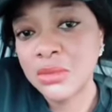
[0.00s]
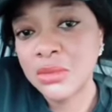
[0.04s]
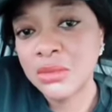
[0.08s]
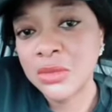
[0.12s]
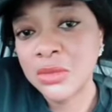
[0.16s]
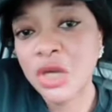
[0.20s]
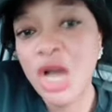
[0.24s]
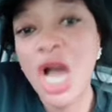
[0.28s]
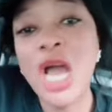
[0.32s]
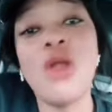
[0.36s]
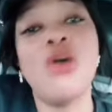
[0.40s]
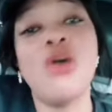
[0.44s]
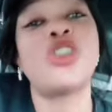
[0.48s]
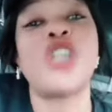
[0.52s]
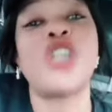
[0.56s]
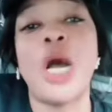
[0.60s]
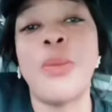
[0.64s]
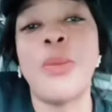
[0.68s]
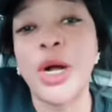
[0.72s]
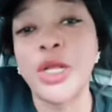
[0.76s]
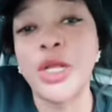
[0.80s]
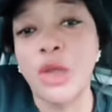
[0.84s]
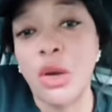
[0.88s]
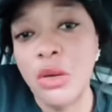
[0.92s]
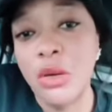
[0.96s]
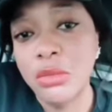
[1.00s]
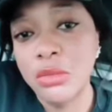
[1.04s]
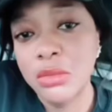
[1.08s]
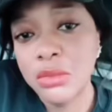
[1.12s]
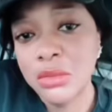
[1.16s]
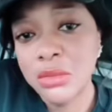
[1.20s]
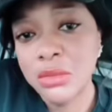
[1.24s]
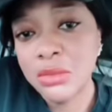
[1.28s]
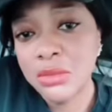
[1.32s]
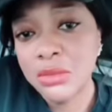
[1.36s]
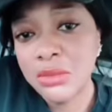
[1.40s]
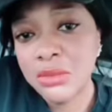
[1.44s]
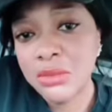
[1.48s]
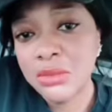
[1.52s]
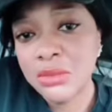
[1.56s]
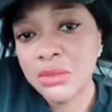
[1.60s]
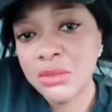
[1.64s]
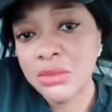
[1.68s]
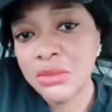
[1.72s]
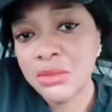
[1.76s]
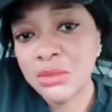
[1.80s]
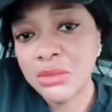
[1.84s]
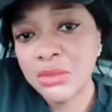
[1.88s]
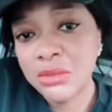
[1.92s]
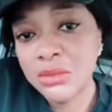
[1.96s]
Call with your brother.
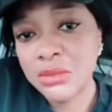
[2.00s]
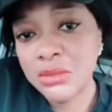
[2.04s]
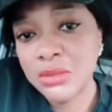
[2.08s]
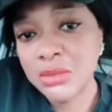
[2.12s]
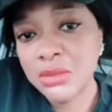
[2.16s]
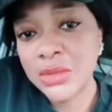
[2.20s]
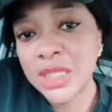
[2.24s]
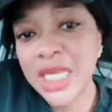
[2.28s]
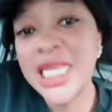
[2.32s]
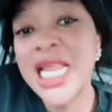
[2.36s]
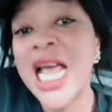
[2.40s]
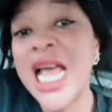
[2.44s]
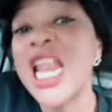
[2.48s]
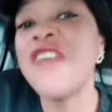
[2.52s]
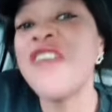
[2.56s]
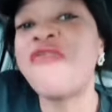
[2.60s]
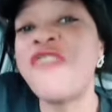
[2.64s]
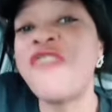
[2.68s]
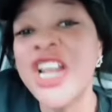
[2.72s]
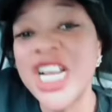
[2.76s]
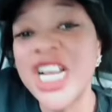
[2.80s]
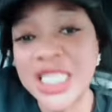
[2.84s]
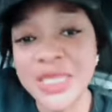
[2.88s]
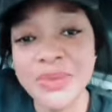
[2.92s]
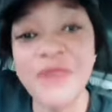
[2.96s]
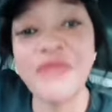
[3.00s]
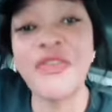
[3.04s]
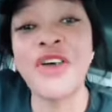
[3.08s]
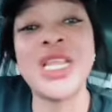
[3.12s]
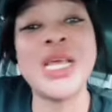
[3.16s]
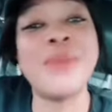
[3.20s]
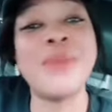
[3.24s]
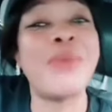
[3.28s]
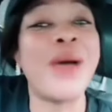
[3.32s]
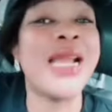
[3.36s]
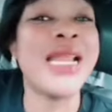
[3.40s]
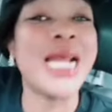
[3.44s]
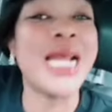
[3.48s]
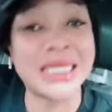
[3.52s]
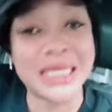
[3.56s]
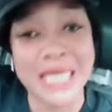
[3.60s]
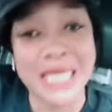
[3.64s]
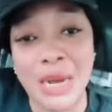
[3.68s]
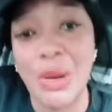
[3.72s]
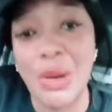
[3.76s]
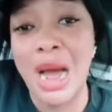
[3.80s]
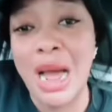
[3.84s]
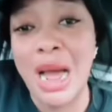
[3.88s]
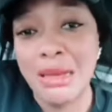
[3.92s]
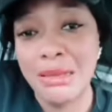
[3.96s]
They didn't finish me for the bridal
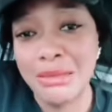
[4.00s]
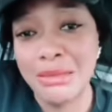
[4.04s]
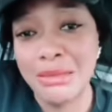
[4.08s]
shower.